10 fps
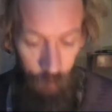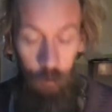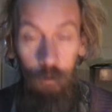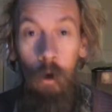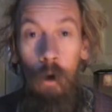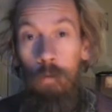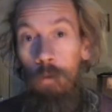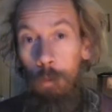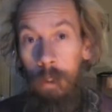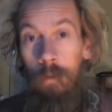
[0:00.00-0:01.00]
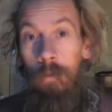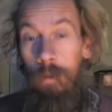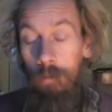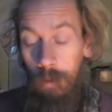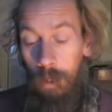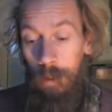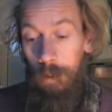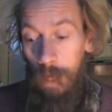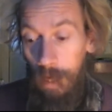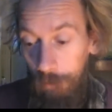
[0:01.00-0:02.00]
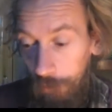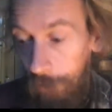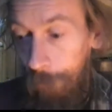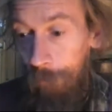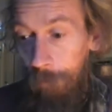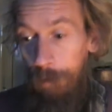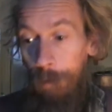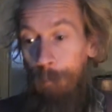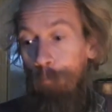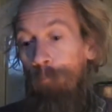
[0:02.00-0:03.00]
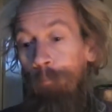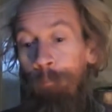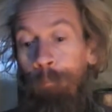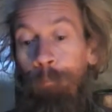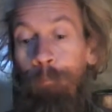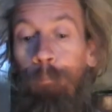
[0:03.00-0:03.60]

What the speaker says: and the Jehovah's Witnesses think that the